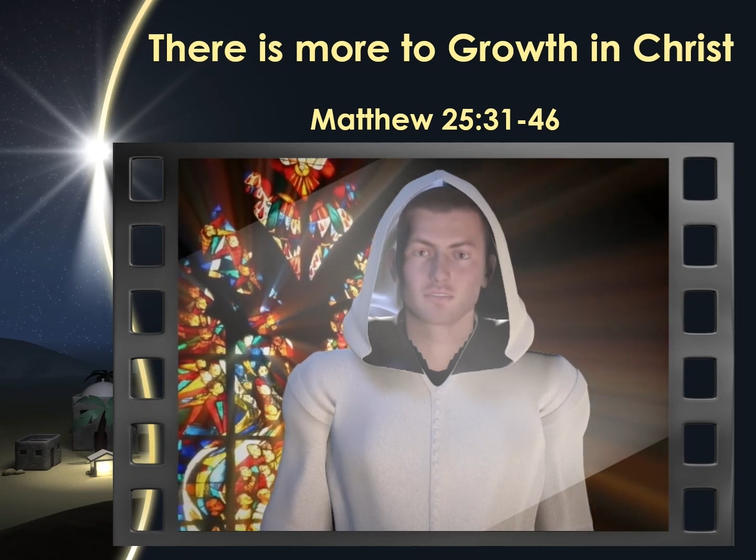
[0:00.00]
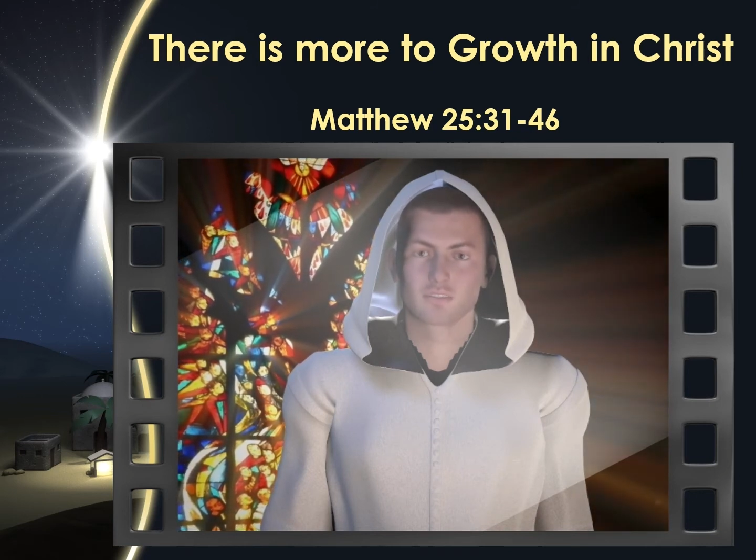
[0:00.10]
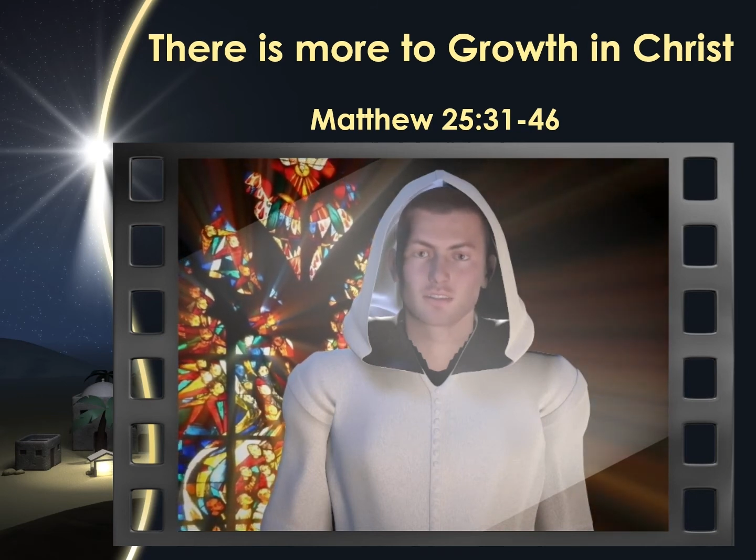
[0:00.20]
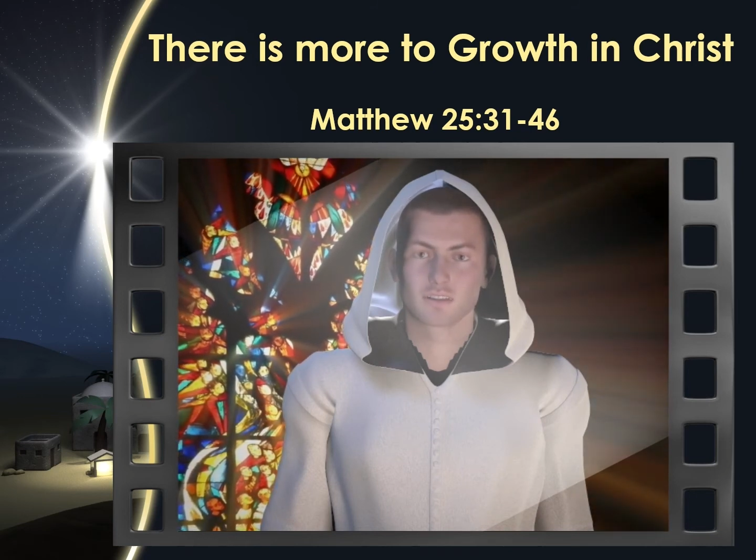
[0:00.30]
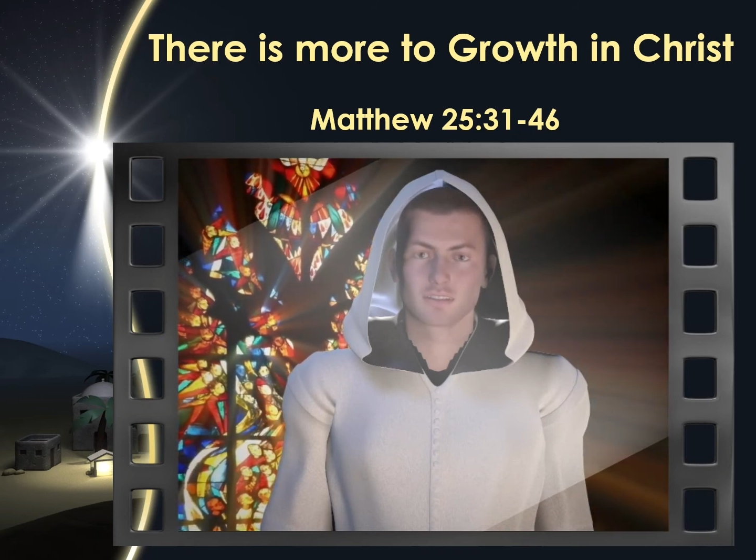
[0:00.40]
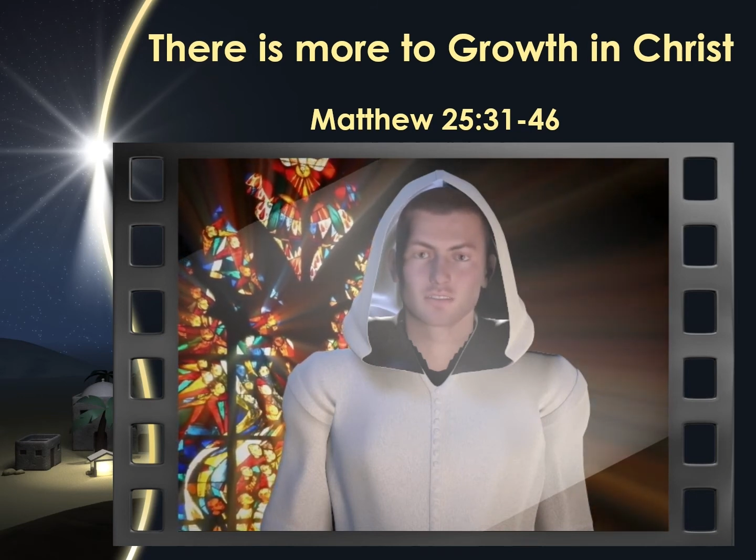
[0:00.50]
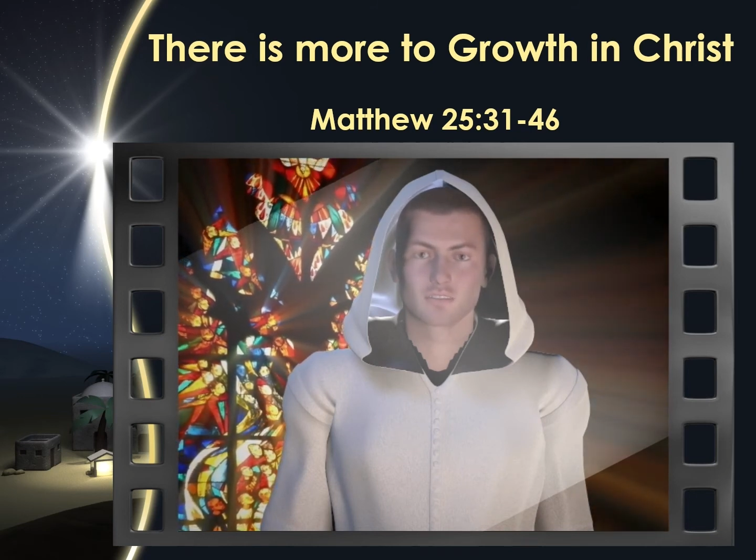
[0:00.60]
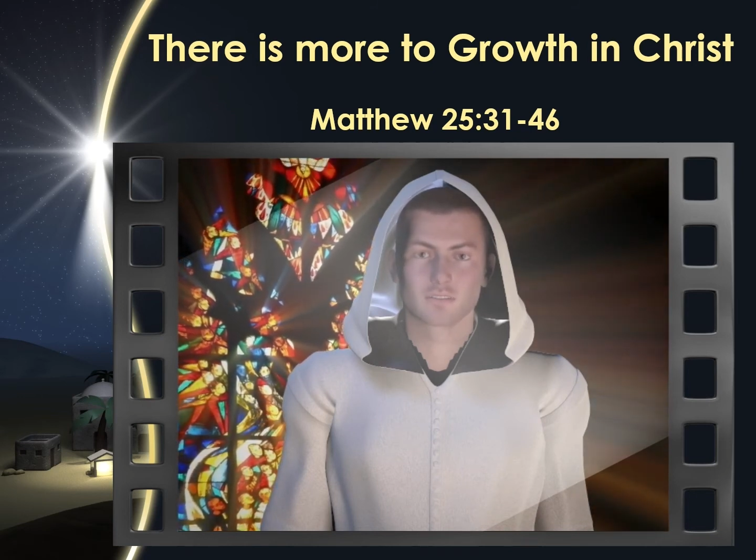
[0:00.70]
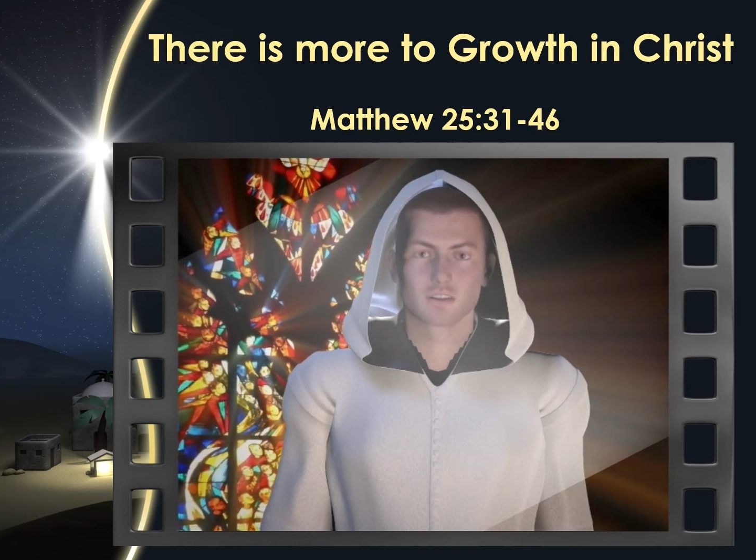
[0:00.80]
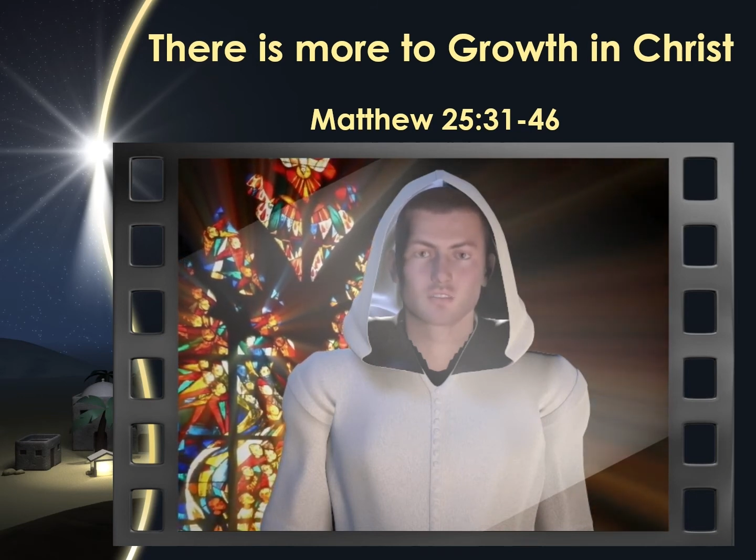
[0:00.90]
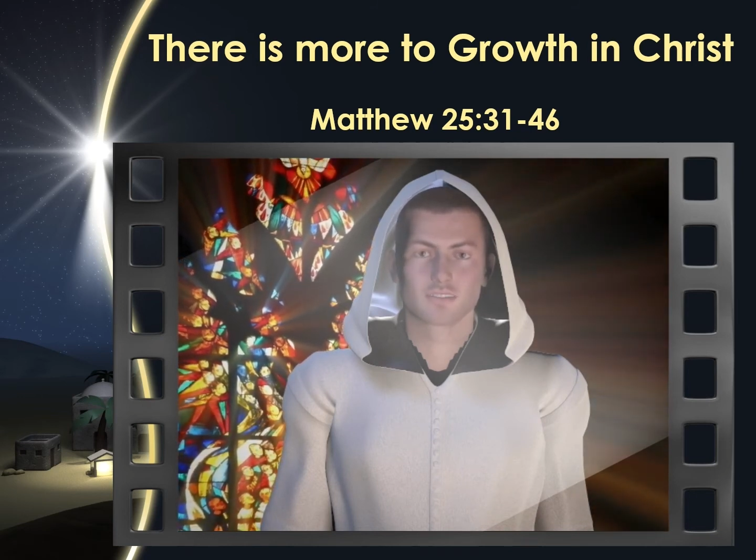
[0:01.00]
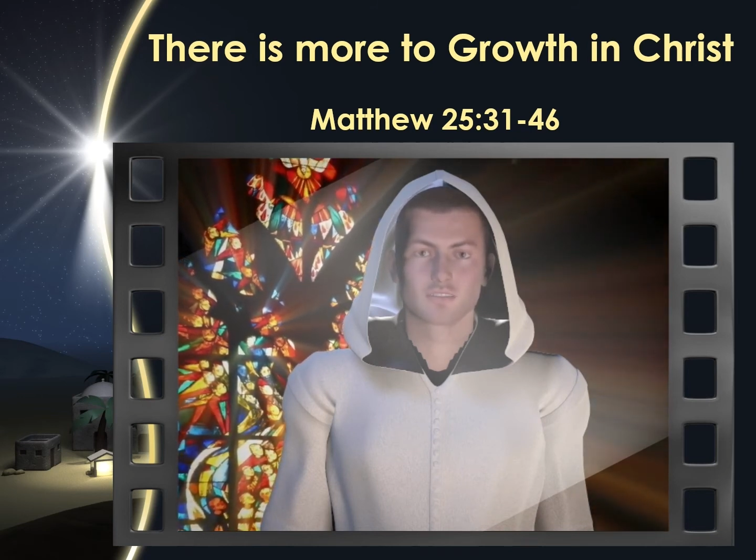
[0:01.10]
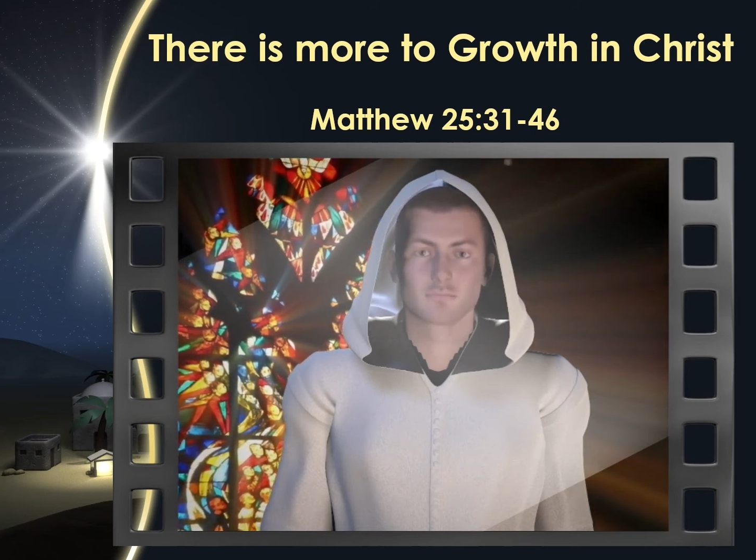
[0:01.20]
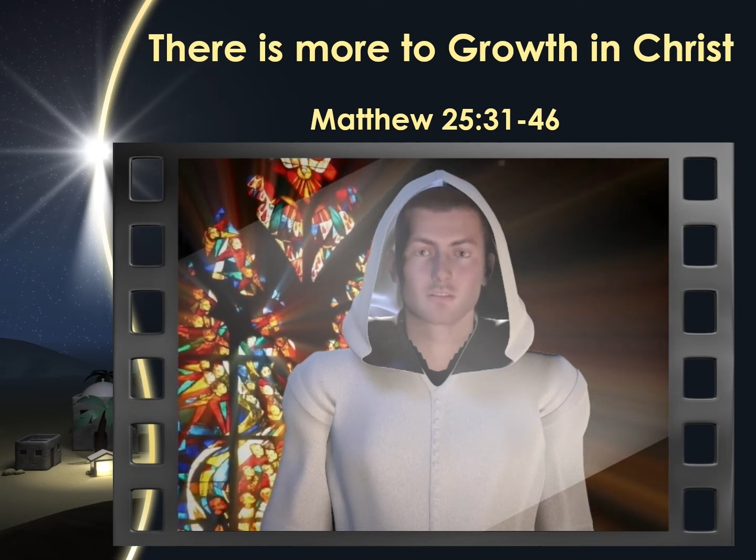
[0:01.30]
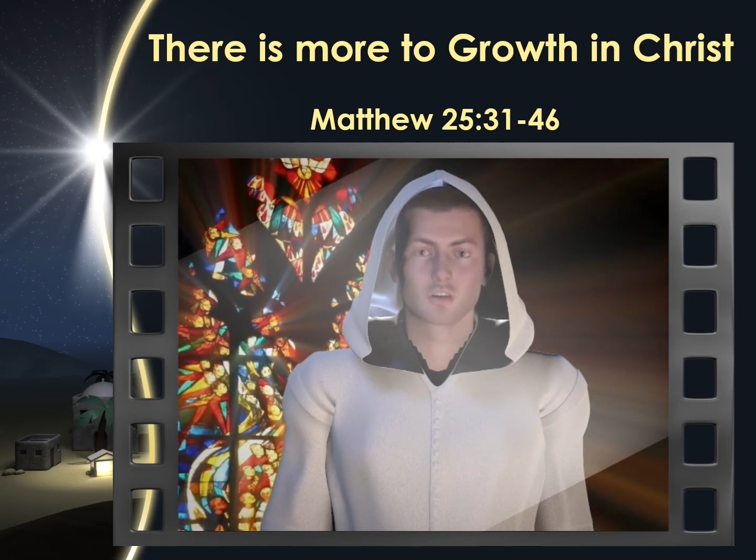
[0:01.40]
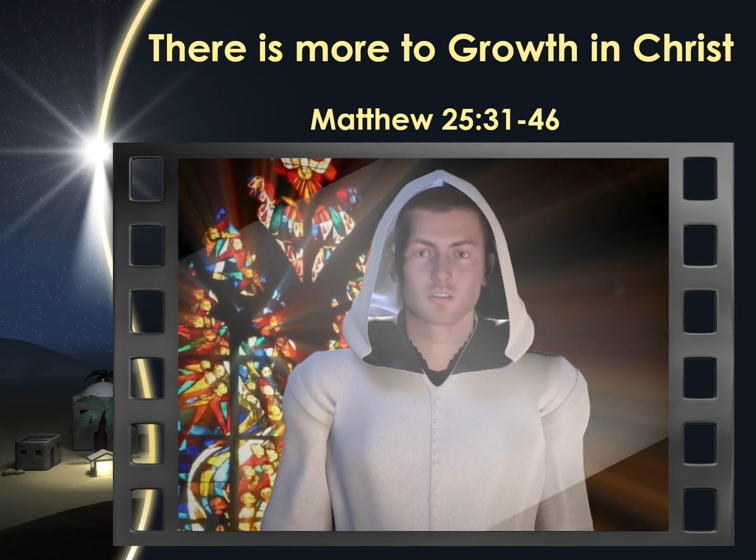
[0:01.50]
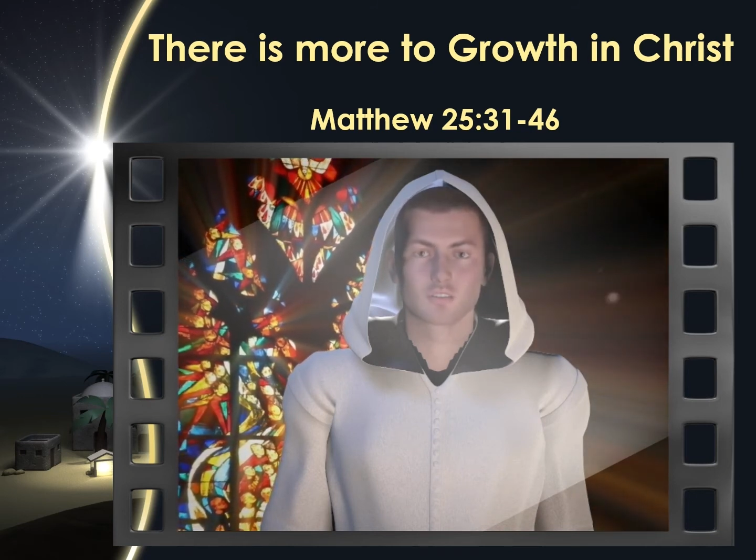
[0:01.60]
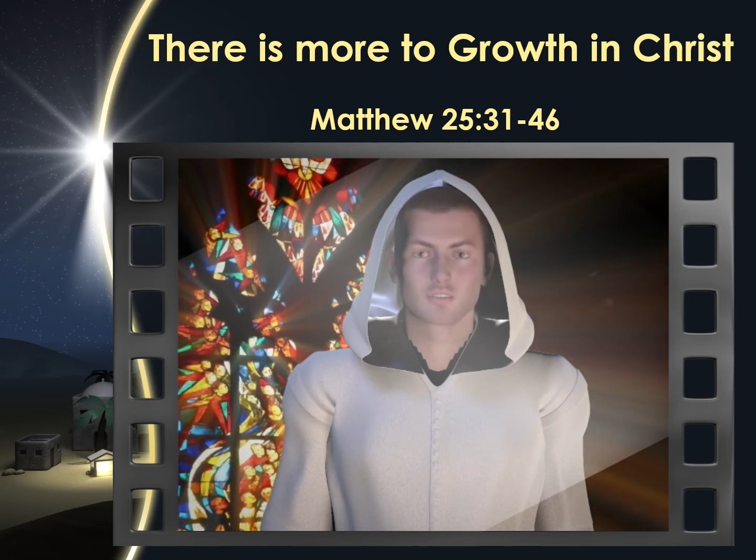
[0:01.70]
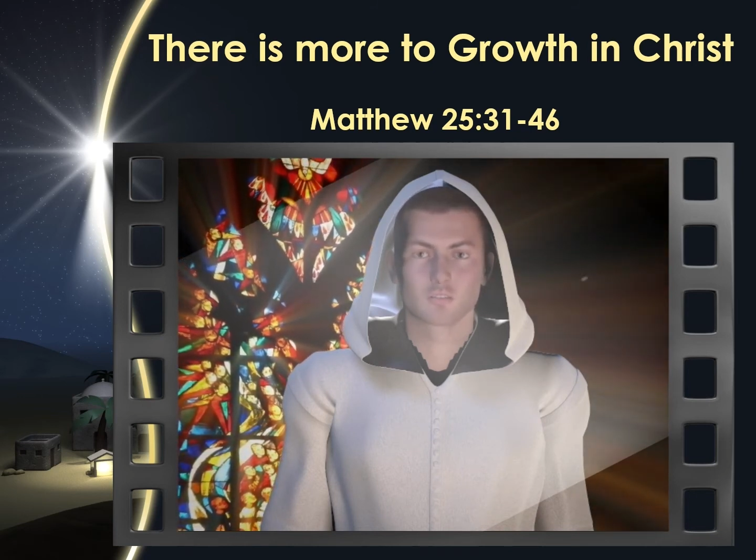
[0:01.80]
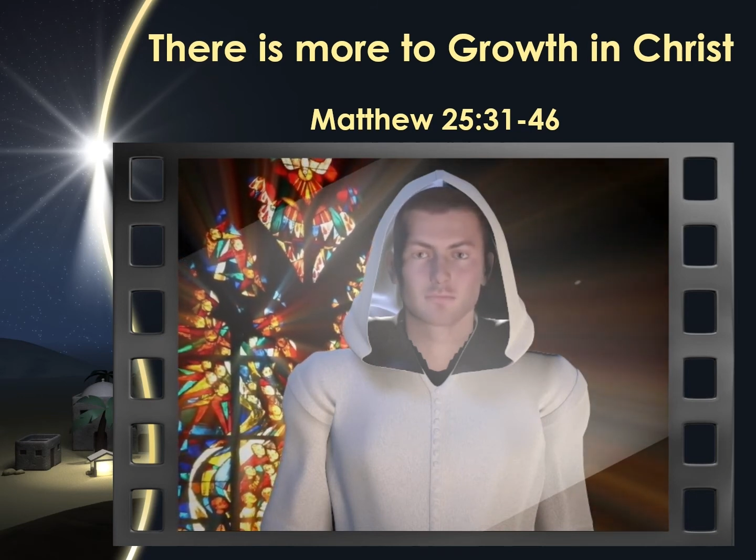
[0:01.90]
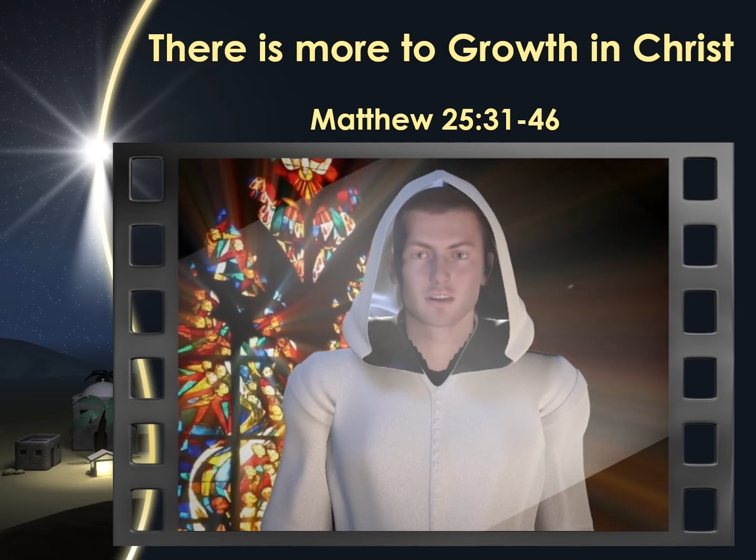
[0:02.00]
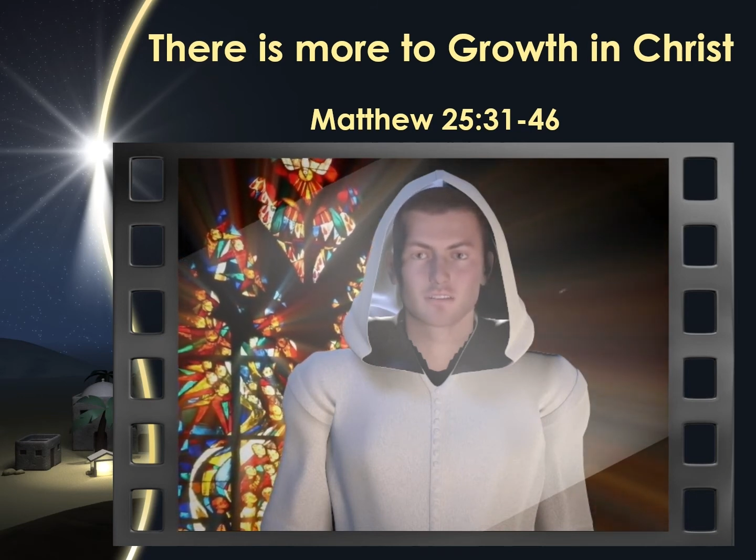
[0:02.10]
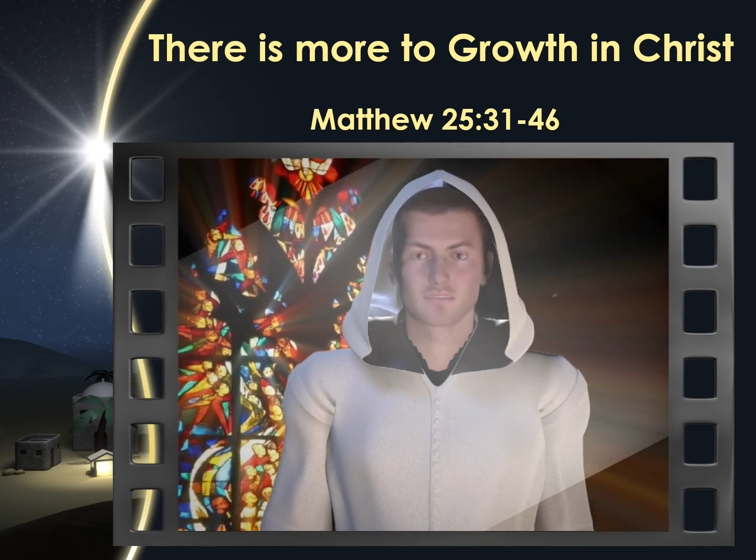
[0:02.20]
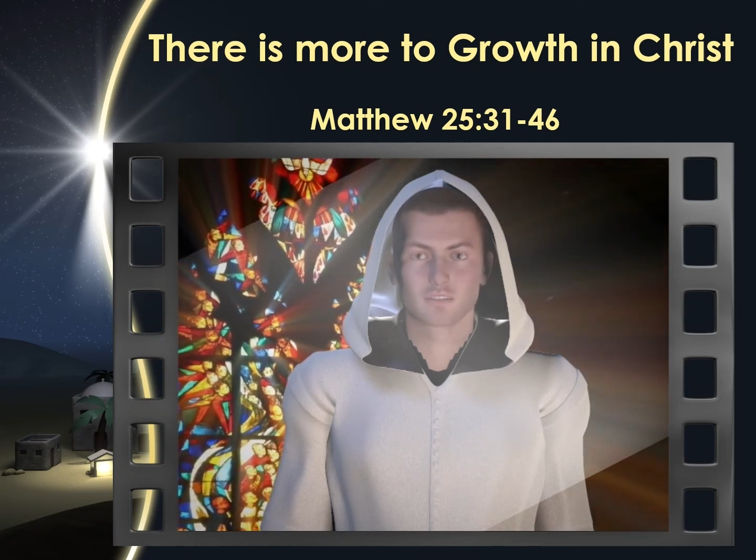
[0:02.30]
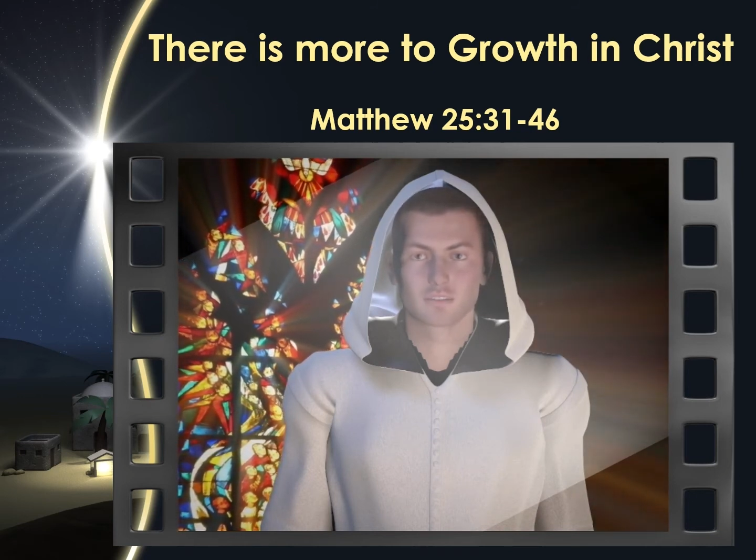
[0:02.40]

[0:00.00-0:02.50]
Naked, and ye clothed me not.